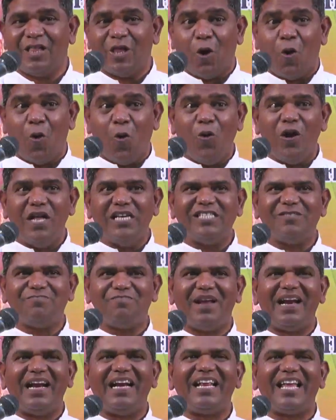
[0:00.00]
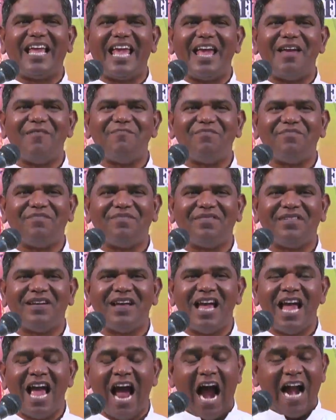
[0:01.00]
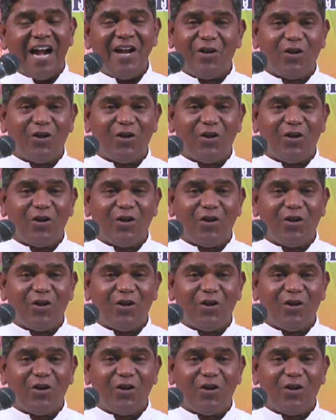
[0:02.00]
The Holy Spirit came and